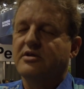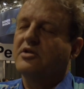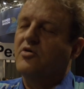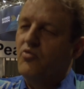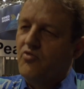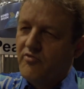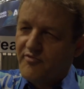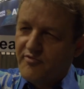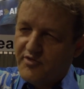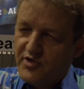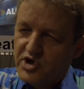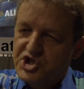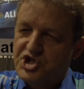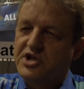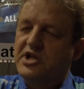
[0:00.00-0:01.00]
the
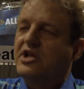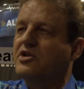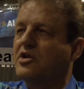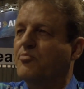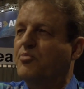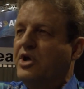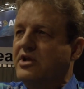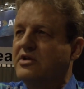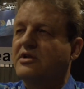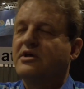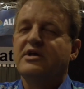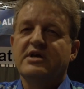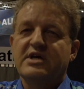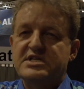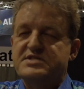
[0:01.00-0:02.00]
version in the peat
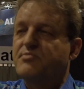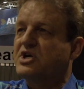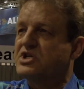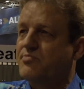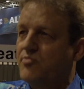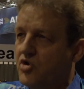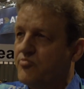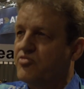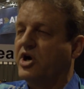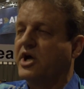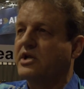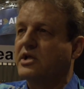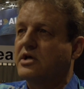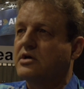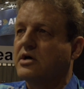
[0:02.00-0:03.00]
is much more
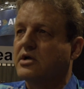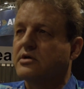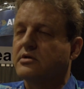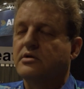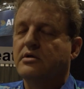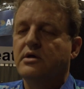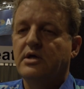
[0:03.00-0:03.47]
brightly colored.